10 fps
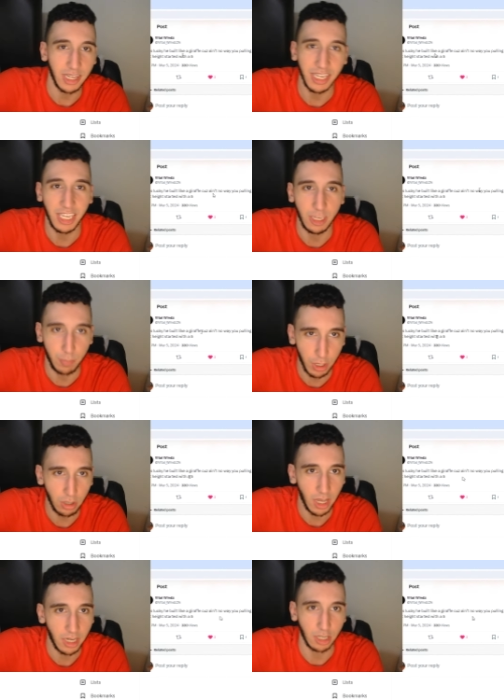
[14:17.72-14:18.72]
he built
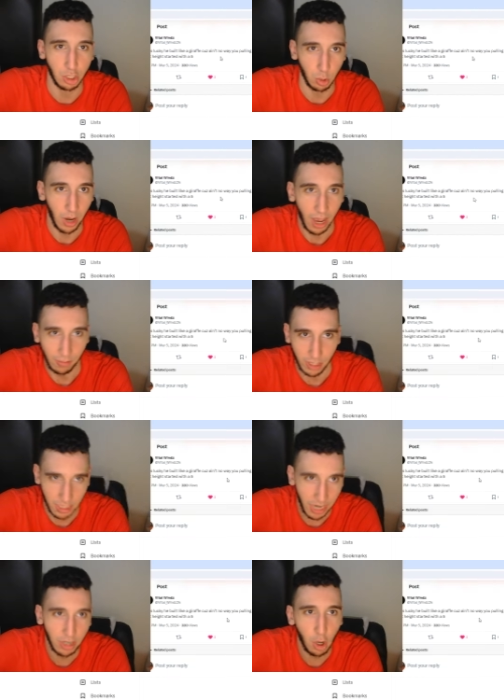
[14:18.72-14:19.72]
like a giraffe, cause
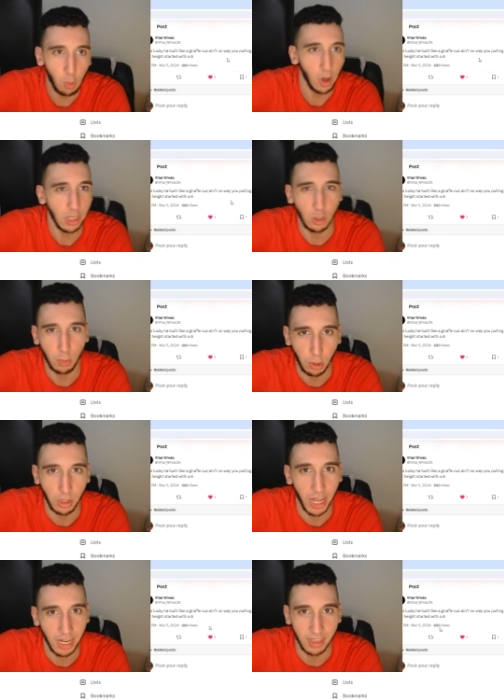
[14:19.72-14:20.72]
ain't no way you
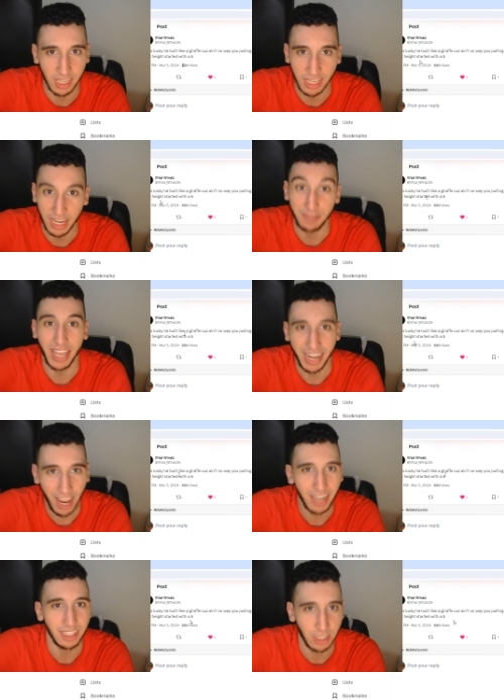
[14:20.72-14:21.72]
pulling anything if that
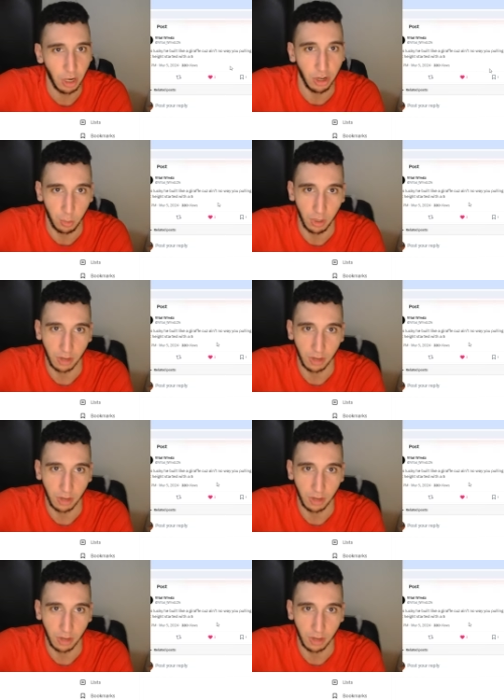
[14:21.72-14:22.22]
height started with a